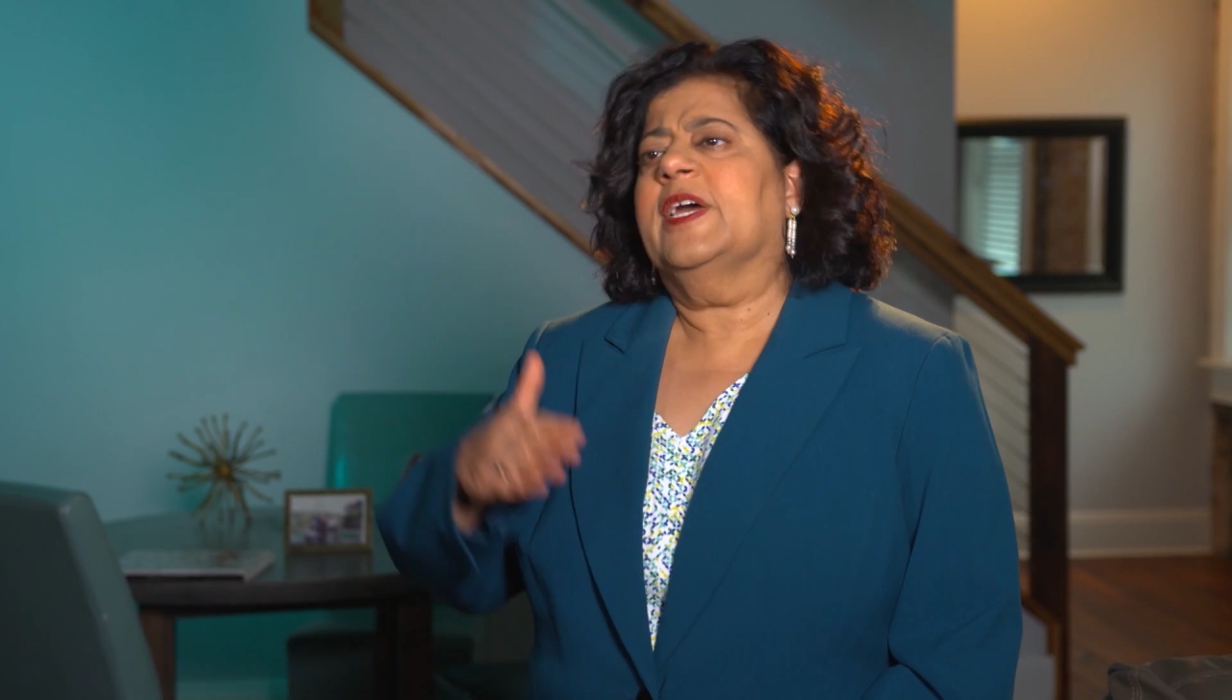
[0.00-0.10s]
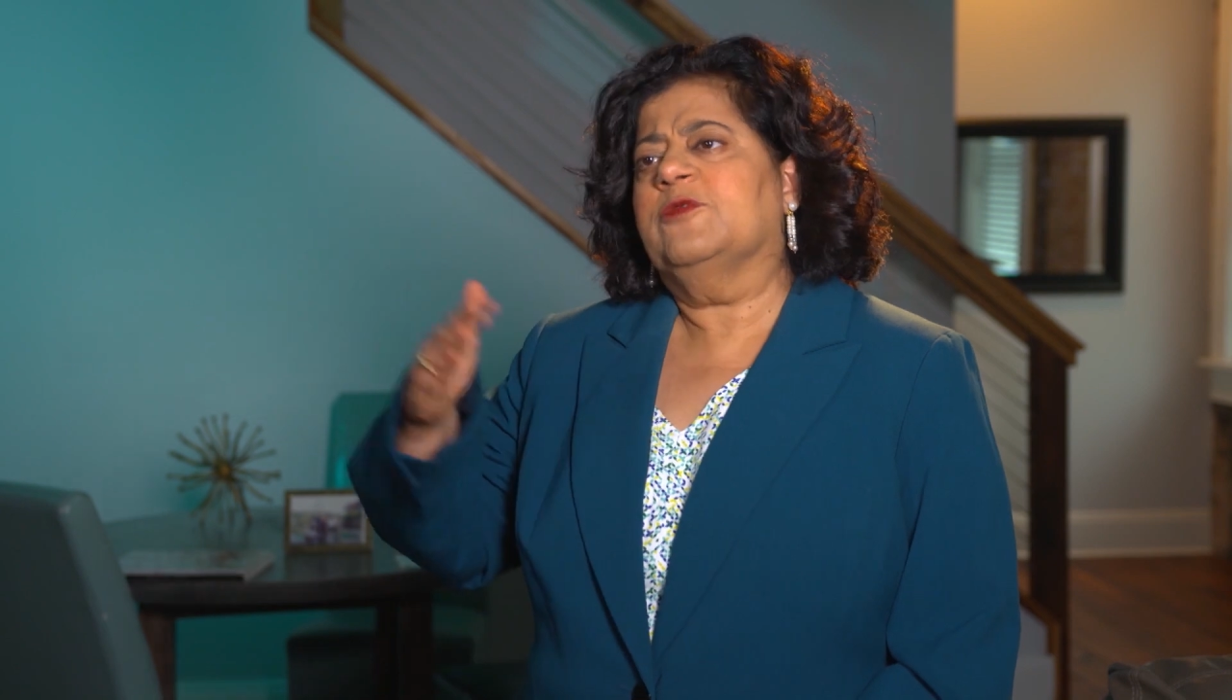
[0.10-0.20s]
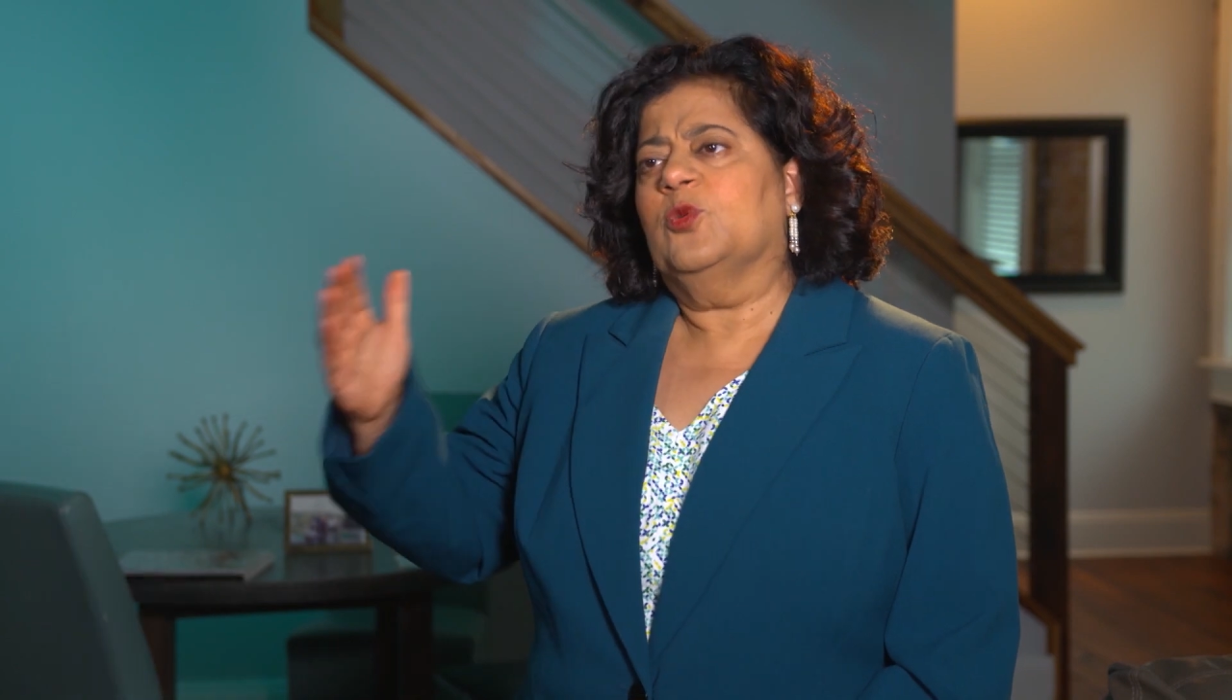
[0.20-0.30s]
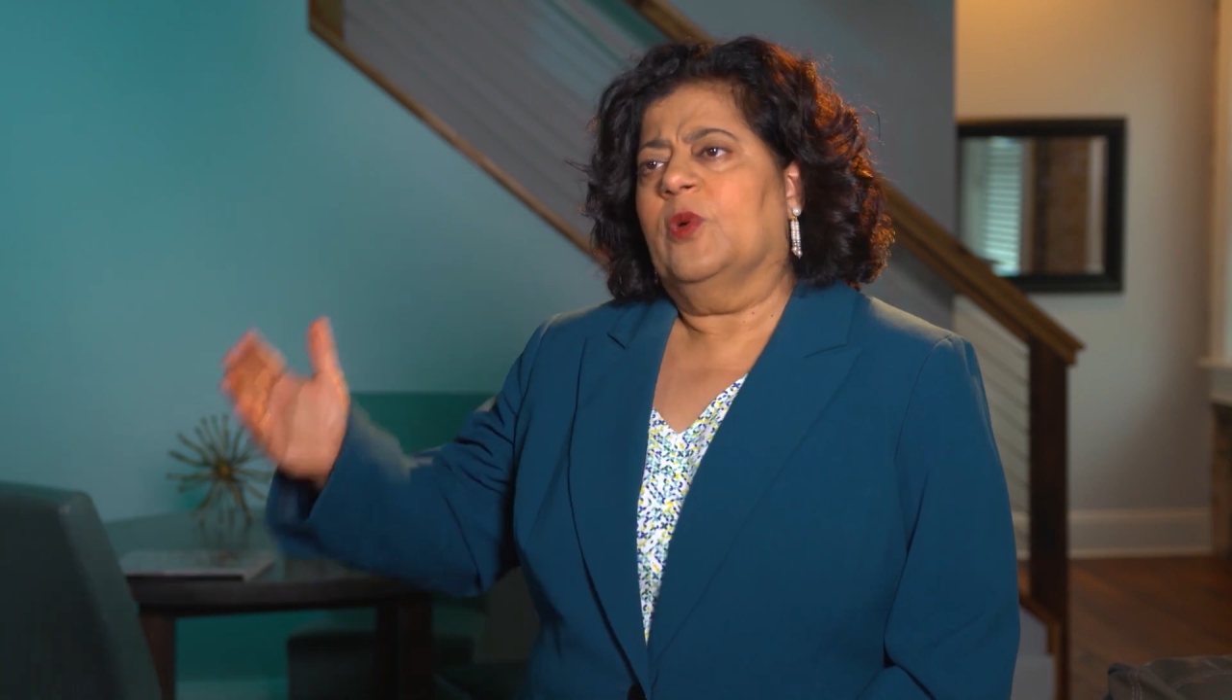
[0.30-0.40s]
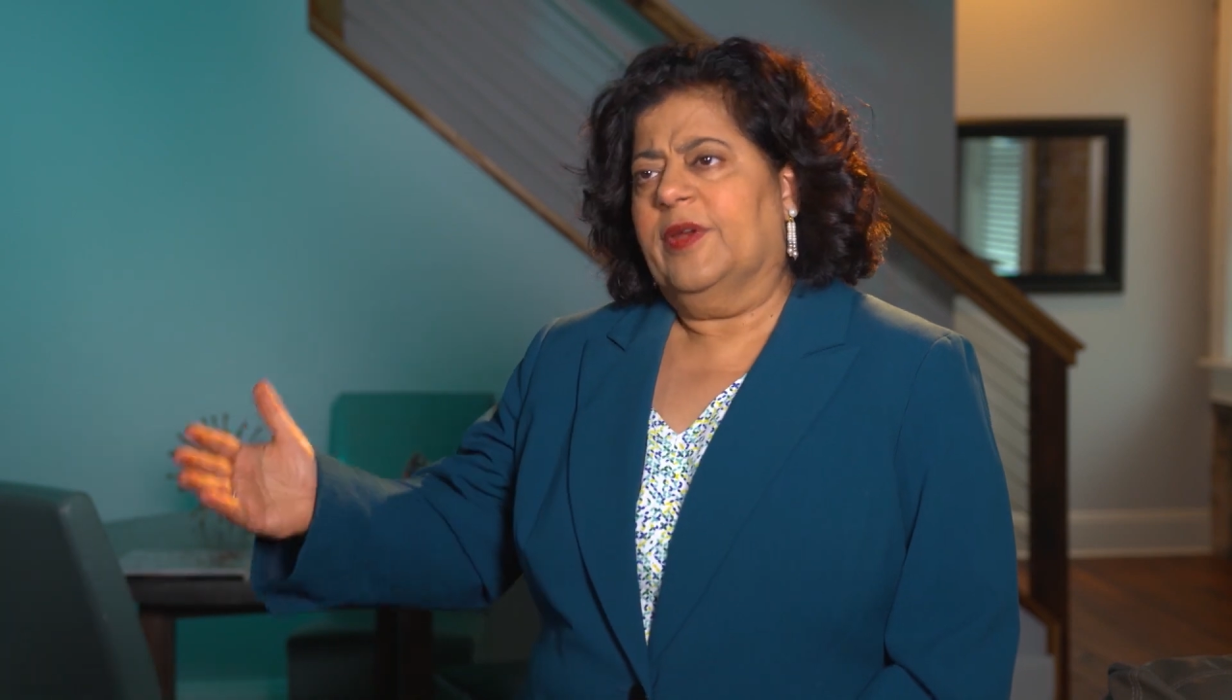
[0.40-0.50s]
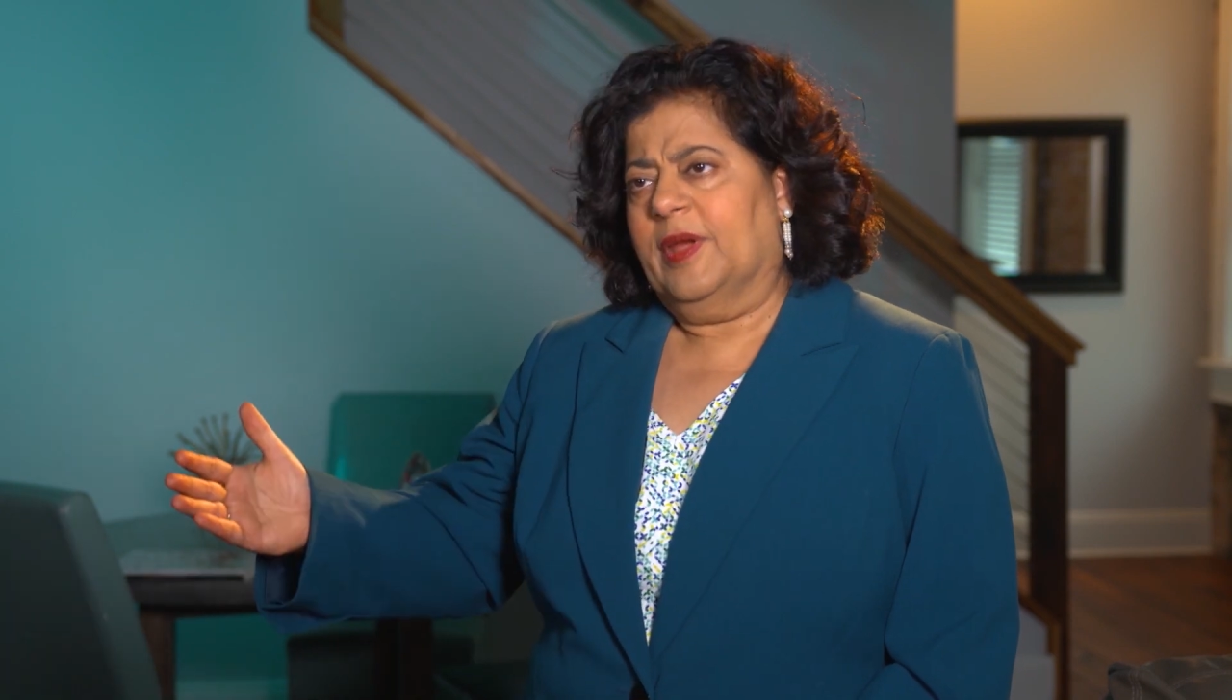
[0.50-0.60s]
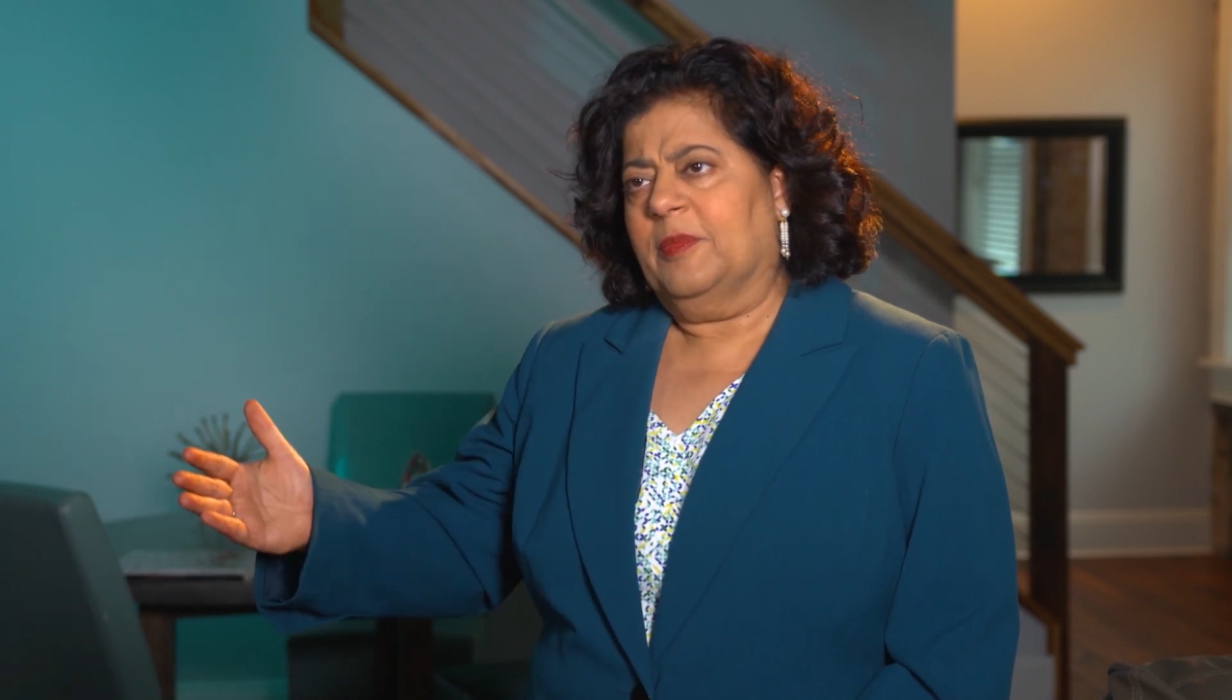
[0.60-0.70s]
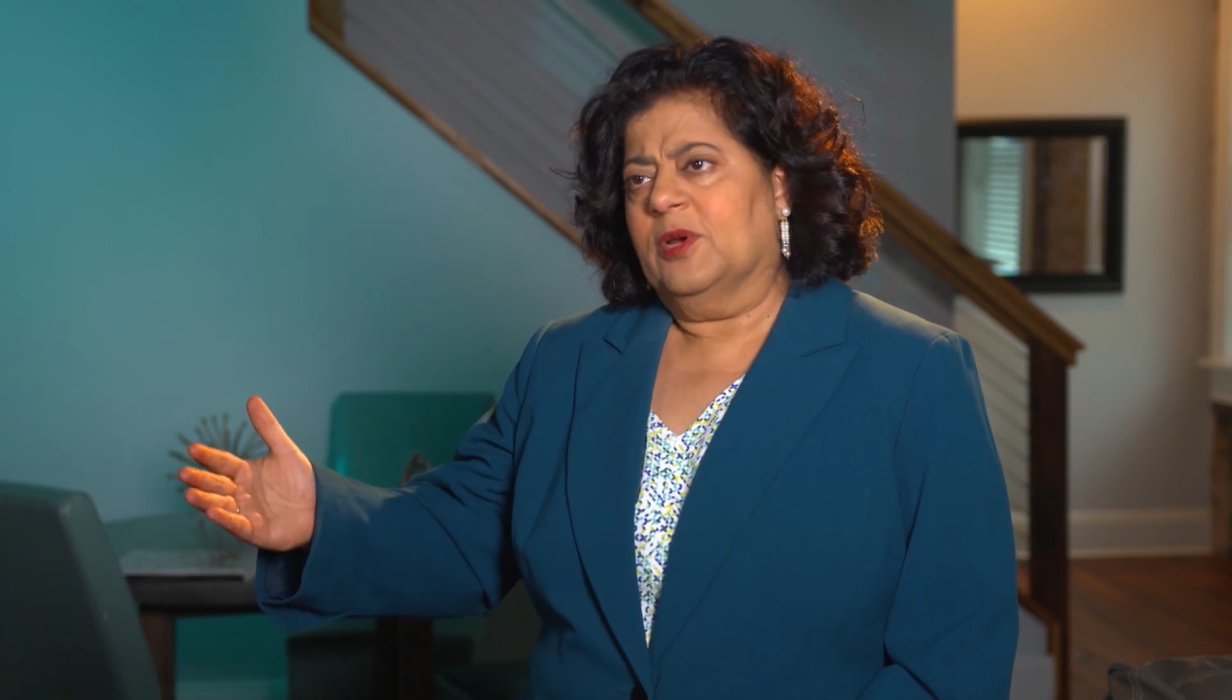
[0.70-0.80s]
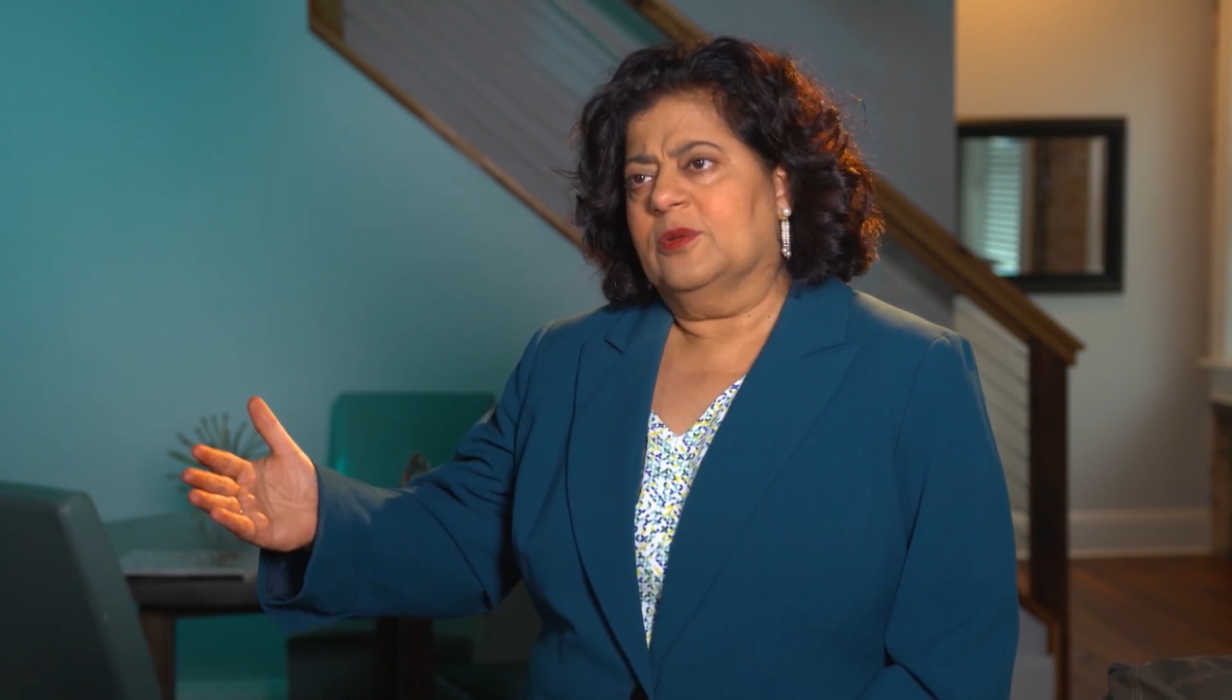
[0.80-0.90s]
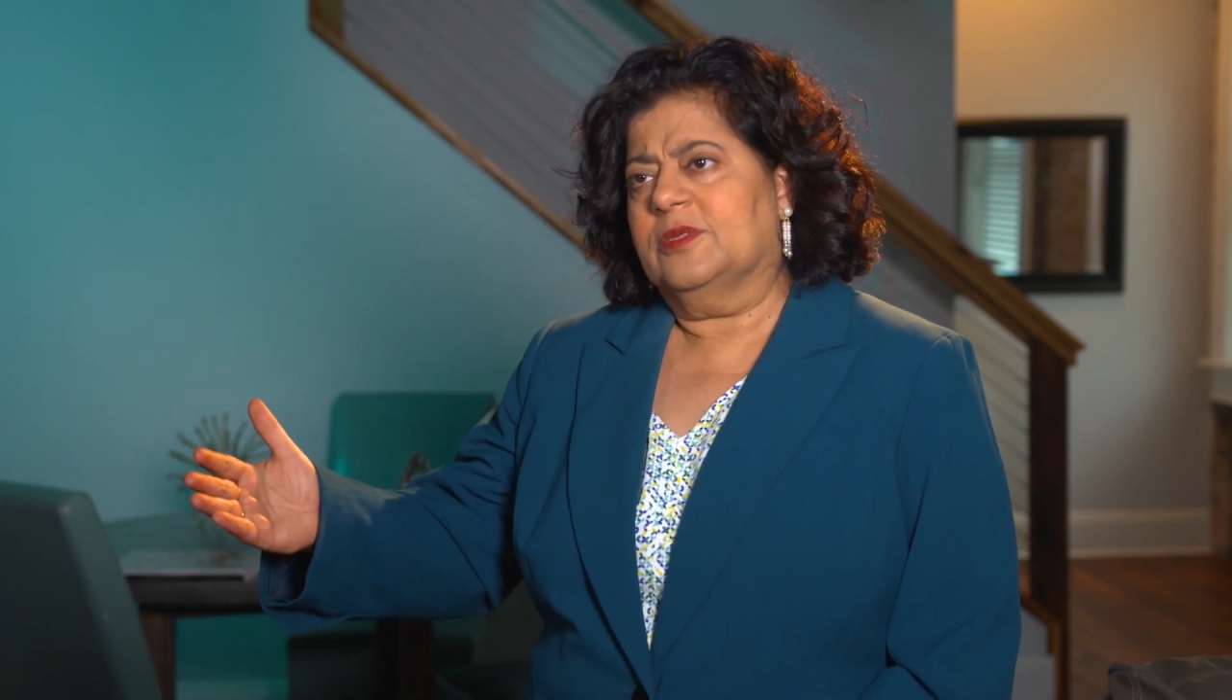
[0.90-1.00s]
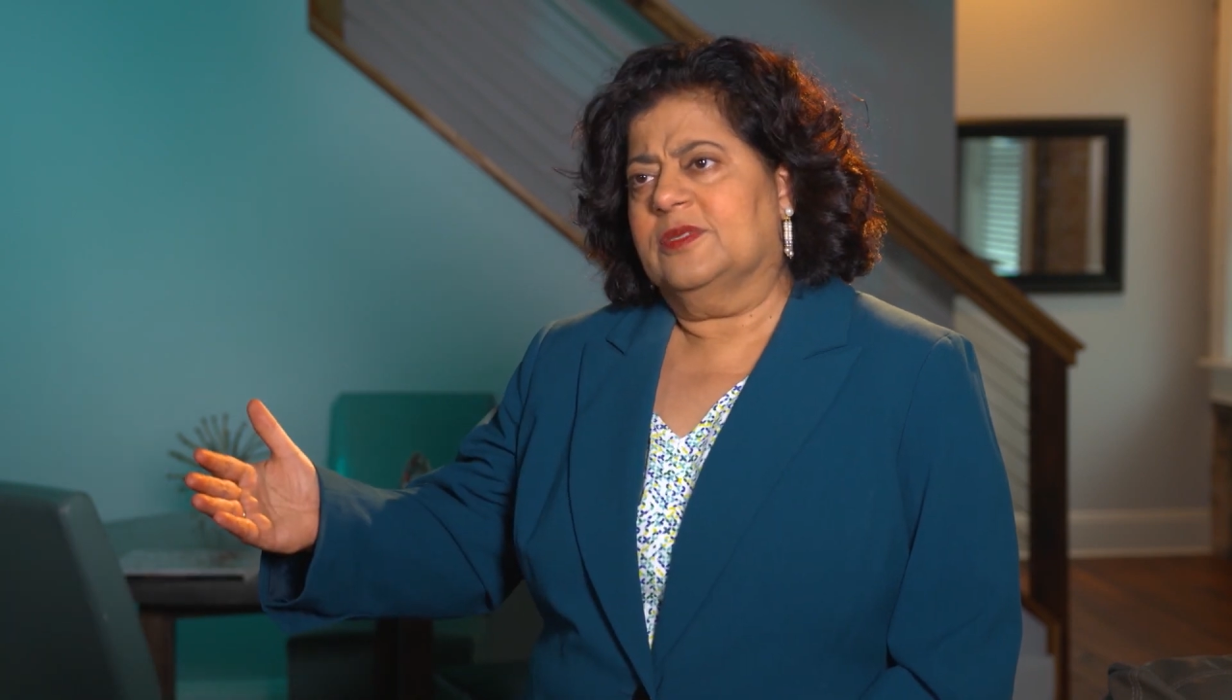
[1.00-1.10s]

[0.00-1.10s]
have to worry about